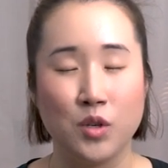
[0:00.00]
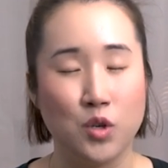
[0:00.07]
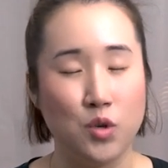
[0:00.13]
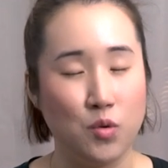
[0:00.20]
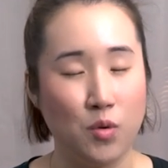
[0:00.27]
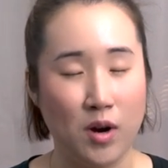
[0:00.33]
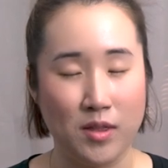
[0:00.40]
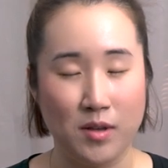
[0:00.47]

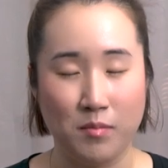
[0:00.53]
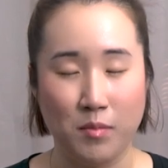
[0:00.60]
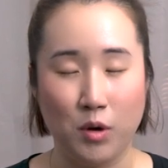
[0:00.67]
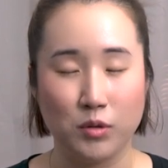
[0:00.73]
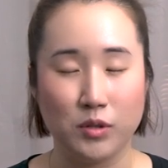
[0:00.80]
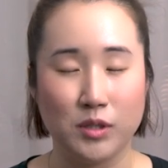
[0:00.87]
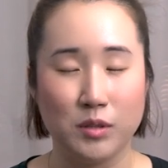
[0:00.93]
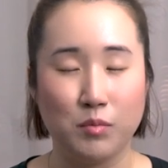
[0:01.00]
You are the
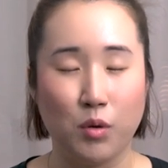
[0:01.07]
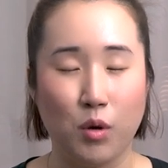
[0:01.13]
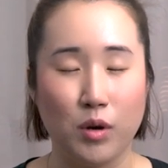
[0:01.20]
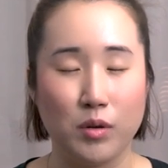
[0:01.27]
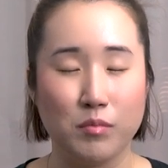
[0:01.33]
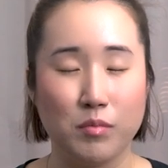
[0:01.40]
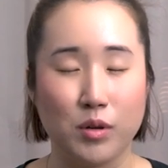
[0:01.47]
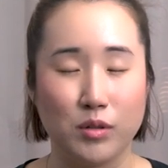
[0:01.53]
most
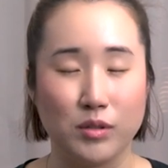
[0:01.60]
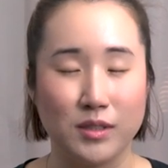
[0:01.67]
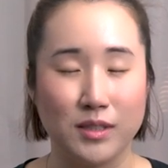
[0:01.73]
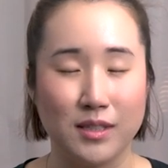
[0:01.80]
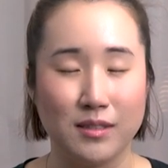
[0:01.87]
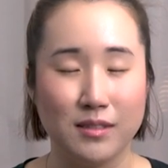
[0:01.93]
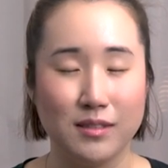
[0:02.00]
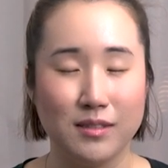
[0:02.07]
important
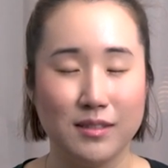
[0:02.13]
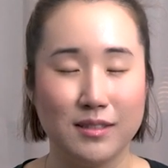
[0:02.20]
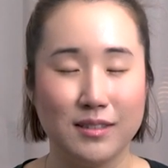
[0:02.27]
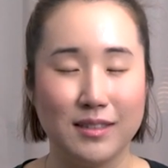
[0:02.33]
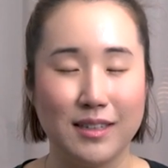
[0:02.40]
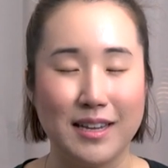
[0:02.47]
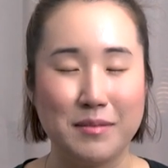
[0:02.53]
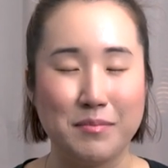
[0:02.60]
person
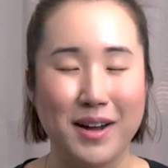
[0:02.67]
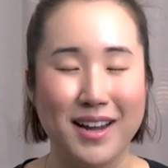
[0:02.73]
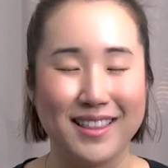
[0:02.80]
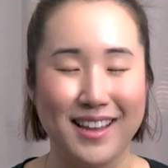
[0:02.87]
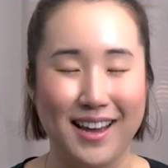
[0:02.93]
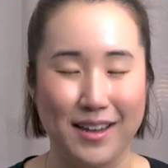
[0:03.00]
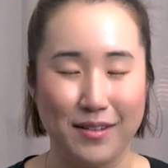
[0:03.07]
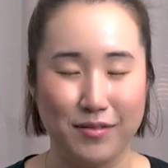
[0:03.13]
in my
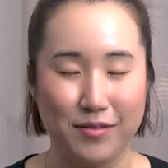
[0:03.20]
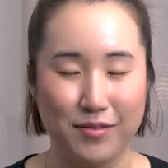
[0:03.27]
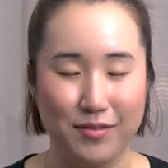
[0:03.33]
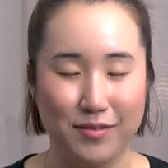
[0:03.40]
life.